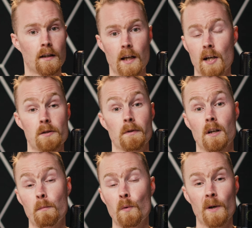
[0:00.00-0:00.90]
catch a
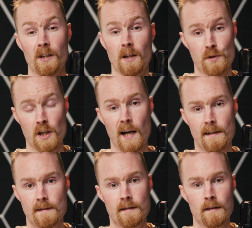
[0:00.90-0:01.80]
couple pickup
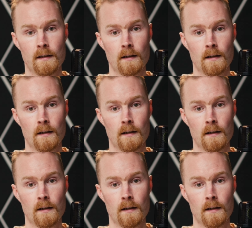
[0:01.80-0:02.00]
shots,